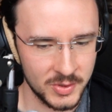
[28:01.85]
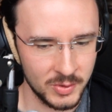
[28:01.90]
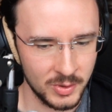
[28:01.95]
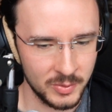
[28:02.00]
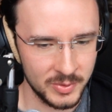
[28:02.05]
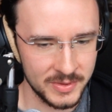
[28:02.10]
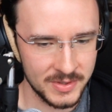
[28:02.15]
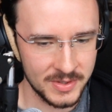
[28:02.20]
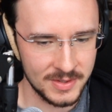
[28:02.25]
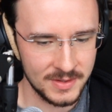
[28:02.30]
to
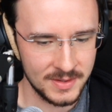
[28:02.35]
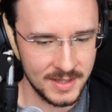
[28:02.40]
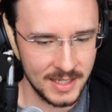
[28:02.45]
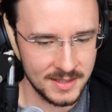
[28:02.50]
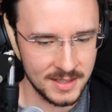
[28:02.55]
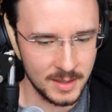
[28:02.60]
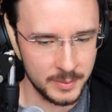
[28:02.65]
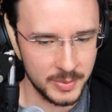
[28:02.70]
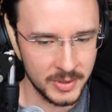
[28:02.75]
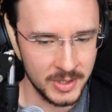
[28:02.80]
it was
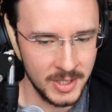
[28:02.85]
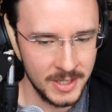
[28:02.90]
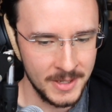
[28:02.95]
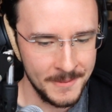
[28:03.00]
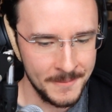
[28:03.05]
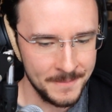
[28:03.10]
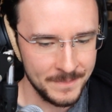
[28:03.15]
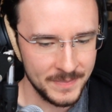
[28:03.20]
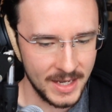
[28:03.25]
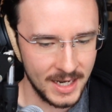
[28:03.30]
that simple.
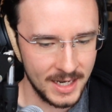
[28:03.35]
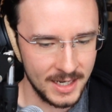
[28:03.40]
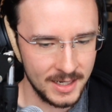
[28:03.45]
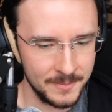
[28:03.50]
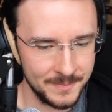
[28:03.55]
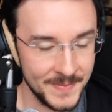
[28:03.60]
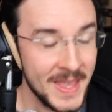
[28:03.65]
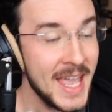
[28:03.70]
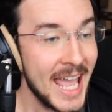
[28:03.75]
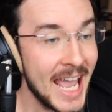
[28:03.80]

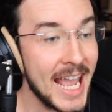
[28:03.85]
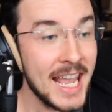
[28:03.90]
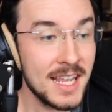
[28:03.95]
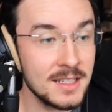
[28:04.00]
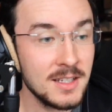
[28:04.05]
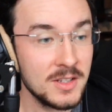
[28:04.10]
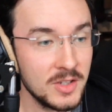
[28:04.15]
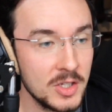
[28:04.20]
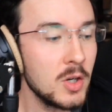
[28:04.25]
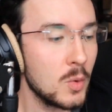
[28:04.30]
And
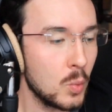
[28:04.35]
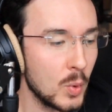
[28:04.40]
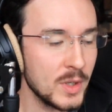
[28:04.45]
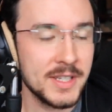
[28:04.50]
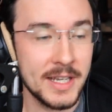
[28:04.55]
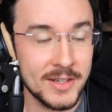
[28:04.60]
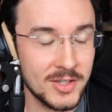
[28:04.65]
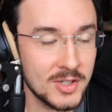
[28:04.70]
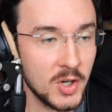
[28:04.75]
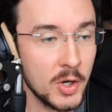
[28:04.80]

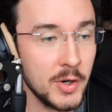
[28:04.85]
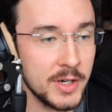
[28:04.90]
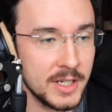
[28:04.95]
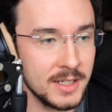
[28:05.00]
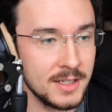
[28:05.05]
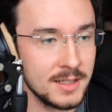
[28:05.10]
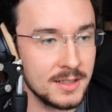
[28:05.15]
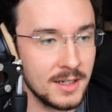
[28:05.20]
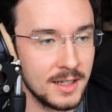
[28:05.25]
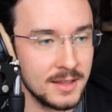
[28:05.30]
once I
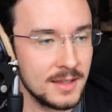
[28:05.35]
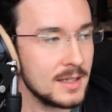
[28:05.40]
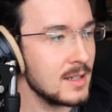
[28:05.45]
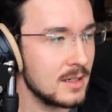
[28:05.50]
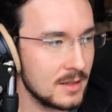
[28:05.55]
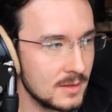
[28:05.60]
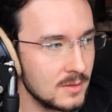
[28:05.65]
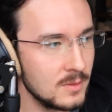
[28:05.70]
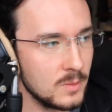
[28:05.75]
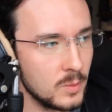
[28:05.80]
started, I
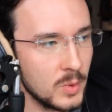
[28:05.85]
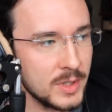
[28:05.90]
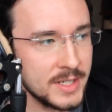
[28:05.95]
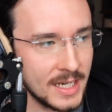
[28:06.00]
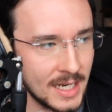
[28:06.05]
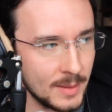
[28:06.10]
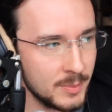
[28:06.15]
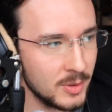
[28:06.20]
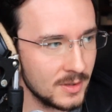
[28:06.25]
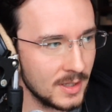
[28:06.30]
think one
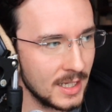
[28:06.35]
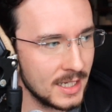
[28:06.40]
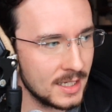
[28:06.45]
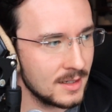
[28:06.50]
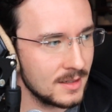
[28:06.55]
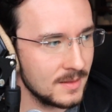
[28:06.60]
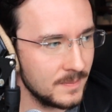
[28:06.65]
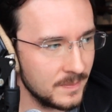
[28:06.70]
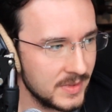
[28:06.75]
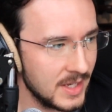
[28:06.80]
day I put
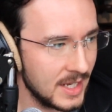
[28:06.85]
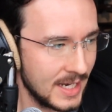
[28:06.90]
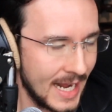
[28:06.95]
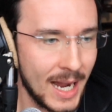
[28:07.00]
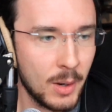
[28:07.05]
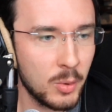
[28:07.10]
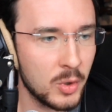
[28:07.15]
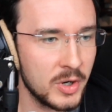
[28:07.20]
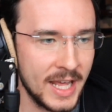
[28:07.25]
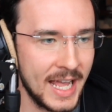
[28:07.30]
like an
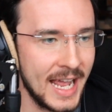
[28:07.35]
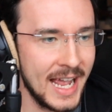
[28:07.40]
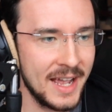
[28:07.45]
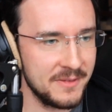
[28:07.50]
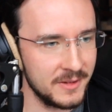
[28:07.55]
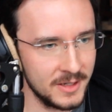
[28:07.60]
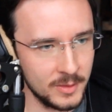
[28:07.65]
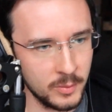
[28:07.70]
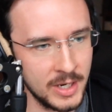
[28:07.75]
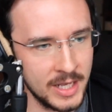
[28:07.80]
hour and a
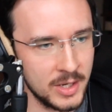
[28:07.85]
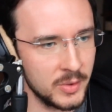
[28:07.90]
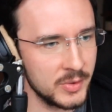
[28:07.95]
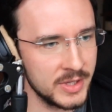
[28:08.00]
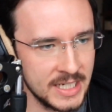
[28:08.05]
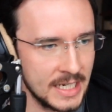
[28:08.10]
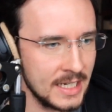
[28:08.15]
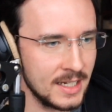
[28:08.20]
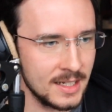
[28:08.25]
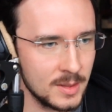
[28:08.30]
half in when I
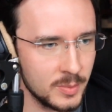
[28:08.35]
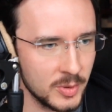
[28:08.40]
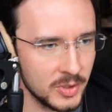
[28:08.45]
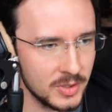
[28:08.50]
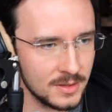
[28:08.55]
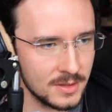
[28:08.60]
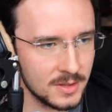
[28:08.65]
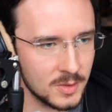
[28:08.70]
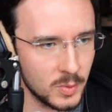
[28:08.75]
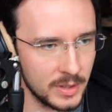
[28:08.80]
only needed to
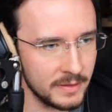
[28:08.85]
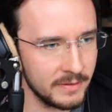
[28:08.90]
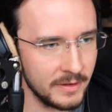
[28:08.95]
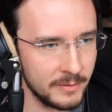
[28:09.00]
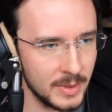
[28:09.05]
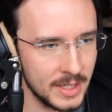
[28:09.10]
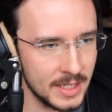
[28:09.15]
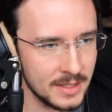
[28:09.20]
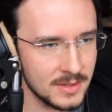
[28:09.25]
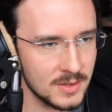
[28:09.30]
put
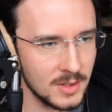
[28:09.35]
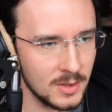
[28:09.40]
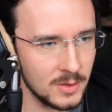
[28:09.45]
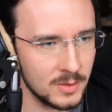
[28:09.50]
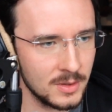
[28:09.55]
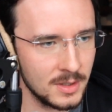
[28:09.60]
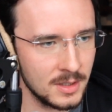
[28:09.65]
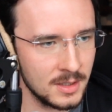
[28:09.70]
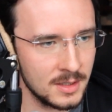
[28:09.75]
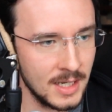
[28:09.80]
25 minutes.
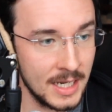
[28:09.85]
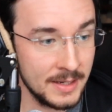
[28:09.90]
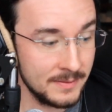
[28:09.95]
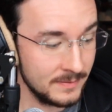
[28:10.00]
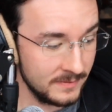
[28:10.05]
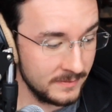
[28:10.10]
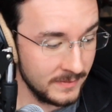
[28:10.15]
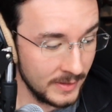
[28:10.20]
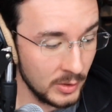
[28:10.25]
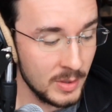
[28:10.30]
So I
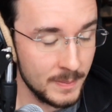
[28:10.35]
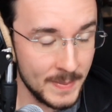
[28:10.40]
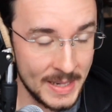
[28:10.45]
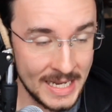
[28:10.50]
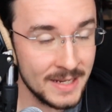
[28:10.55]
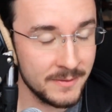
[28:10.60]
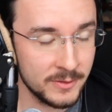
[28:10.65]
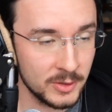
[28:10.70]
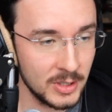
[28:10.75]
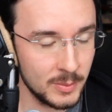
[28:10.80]
very
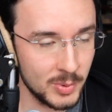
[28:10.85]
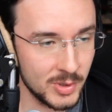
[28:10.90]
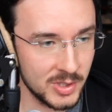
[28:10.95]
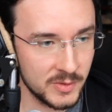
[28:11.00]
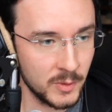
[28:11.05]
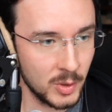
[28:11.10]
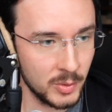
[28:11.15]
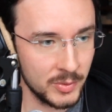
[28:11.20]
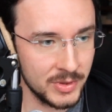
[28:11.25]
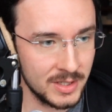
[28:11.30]
meaningfully pushed
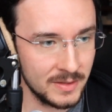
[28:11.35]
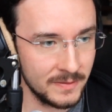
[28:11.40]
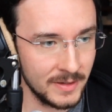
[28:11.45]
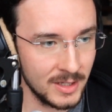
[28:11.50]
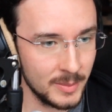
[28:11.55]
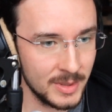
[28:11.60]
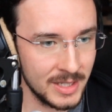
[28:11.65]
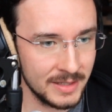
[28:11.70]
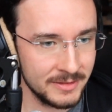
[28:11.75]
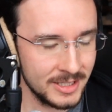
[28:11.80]
forward the
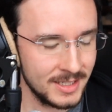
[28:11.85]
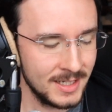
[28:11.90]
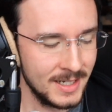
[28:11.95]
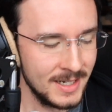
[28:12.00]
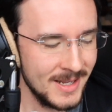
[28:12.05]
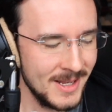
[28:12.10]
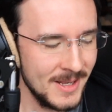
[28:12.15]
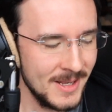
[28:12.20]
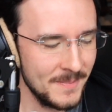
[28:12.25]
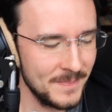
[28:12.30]
development of it.
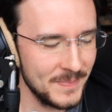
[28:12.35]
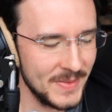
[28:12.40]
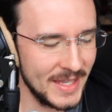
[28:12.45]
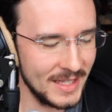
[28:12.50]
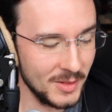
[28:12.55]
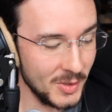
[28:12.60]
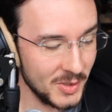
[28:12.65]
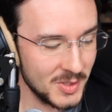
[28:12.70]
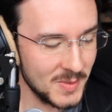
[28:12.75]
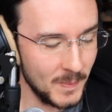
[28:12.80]

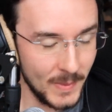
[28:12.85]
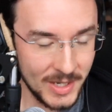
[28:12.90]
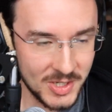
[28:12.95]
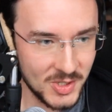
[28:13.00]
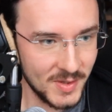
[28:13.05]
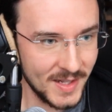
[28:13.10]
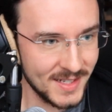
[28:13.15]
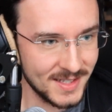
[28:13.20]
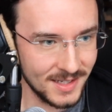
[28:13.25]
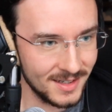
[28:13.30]
It looks
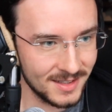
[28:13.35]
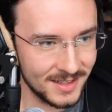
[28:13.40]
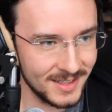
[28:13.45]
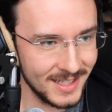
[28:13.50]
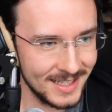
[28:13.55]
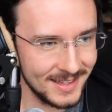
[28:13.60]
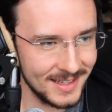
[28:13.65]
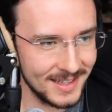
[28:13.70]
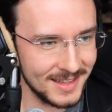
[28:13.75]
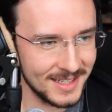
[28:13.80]
much less
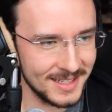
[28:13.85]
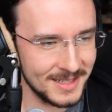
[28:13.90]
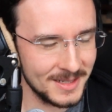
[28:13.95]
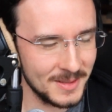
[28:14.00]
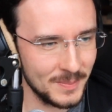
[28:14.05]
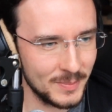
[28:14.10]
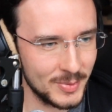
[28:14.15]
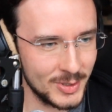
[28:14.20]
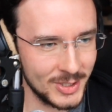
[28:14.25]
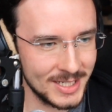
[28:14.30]
ugly than
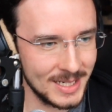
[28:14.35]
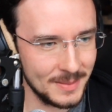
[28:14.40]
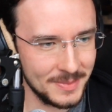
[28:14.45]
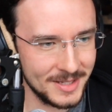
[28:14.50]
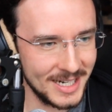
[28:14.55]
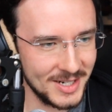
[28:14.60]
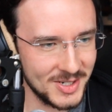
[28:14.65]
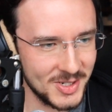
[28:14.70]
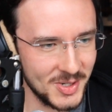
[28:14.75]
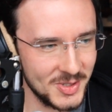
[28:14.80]
the prototype
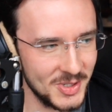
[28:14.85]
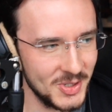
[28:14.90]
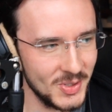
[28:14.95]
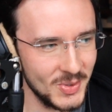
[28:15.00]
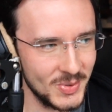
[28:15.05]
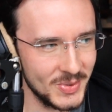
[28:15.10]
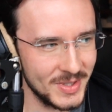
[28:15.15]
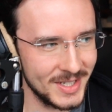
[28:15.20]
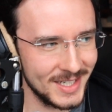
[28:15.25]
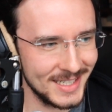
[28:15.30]
that I showed
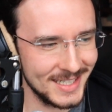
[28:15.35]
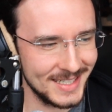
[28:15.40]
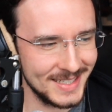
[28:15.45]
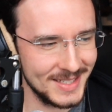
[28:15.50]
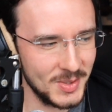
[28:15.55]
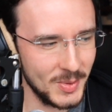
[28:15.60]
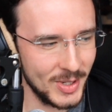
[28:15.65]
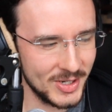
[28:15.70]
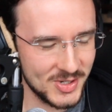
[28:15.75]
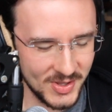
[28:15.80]
you.
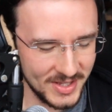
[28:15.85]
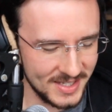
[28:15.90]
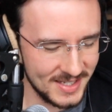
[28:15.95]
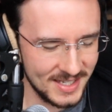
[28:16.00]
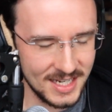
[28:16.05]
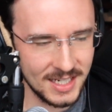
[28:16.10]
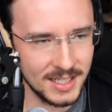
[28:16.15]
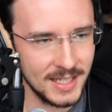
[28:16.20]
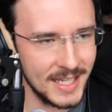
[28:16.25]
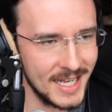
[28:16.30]
You actually
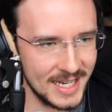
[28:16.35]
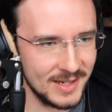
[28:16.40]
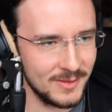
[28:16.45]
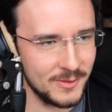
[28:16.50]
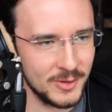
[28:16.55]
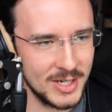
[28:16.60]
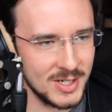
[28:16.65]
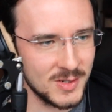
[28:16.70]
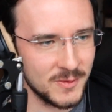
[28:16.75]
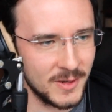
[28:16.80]
see a line
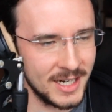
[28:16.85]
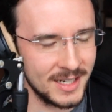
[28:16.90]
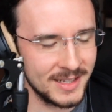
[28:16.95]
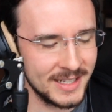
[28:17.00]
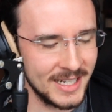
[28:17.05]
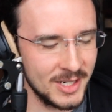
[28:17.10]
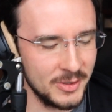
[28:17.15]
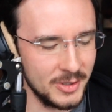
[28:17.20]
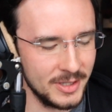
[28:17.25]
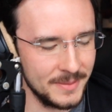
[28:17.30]
for each file
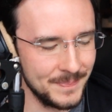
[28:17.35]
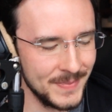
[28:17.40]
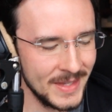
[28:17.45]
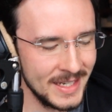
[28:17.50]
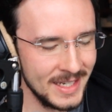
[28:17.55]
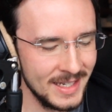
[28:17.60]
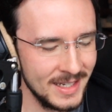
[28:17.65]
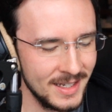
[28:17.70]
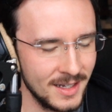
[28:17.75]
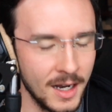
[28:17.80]
now. And
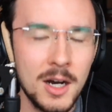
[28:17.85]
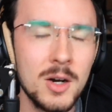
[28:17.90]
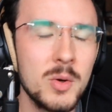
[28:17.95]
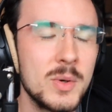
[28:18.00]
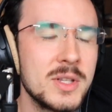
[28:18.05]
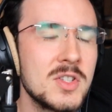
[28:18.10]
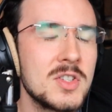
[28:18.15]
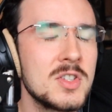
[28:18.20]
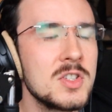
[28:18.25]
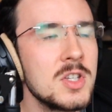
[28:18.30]

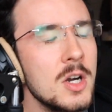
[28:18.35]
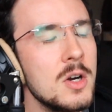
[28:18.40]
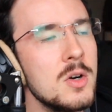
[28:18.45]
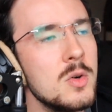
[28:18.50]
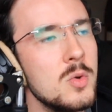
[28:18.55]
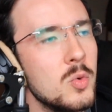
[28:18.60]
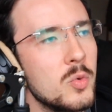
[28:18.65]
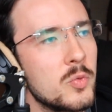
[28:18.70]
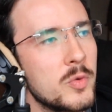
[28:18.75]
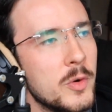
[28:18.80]
it's
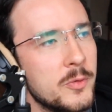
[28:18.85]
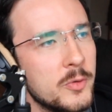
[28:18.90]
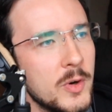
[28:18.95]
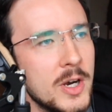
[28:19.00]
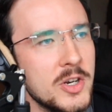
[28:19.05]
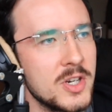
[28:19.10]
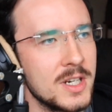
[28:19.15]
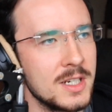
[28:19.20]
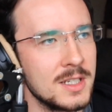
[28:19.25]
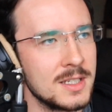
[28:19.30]
so
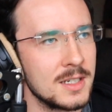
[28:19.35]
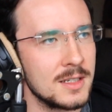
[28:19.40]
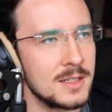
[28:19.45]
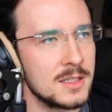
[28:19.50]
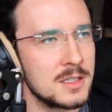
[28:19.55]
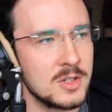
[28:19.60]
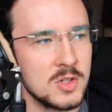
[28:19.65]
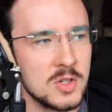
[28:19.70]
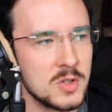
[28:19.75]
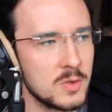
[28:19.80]
refreshing to
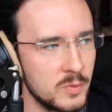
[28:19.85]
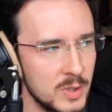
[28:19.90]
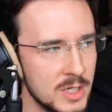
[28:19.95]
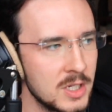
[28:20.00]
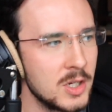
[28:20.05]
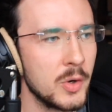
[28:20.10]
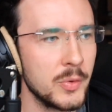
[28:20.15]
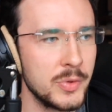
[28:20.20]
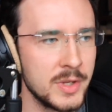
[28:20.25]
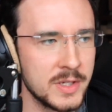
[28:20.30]
just
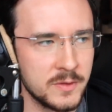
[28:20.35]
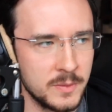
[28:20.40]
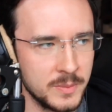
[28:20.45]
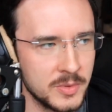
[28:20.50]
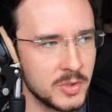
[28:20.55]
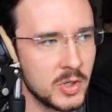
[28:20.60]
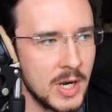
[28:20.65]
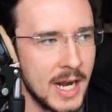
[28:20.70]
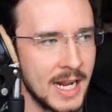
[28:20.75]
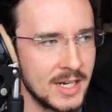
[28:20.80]
recode this from
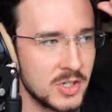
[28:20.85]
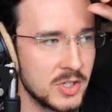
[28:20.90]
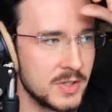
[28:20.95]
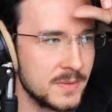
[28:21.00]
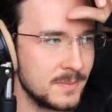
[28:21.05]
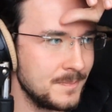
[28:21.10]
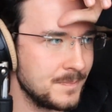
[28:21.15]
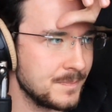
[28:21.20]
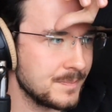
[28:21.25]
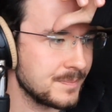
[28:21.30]
scratch,
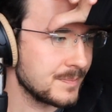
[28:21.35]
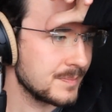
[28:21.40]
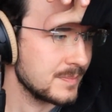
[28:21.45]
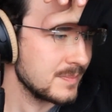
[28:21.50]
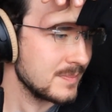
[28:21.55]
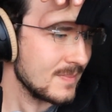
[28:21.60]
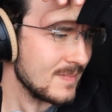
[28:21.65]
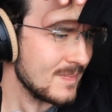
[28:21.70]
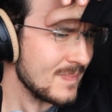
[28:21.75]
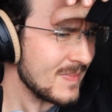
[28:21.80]

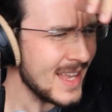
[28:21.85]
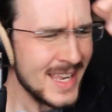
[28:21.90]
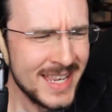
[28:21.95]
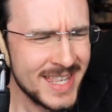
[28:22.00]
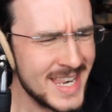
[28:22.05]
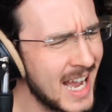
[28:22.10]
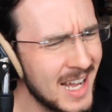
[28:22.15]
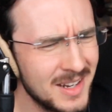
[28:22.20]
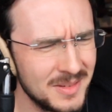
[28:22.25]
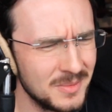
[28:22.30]

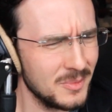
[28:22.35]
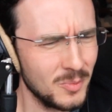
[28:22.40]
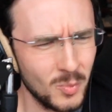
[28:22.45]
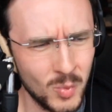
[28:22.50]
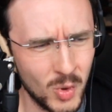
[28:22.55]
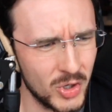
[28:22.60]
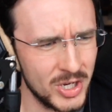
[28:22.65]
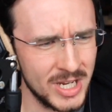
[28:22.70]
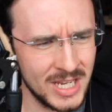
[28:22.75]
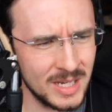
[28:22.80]
not
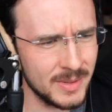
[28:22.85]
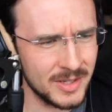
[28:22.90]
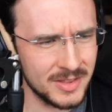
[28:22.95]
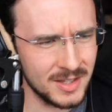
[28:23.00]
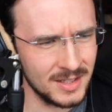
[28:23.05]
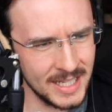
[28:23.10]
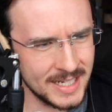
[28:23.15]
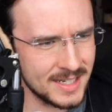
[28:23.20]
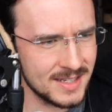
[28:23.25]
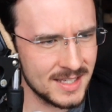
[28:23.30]
worrying about
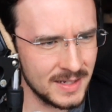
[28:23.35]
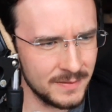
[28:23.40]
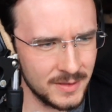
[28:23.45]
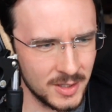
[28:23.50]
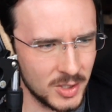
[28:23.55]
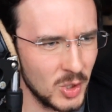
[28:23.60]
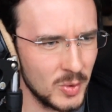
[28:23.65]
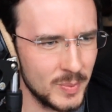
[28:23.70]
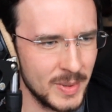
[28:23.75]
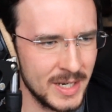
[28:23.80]
the legacy of
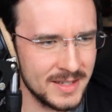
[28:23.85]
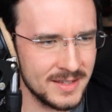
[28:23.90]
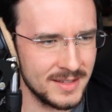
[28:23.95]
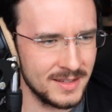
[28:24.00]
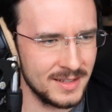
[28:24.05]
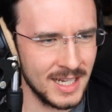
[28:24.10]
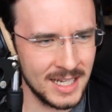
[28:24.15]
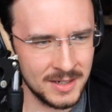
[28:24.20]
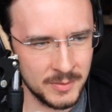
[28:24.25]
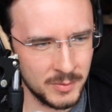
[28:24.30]
the code base
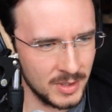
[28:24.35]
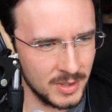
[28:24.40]
and not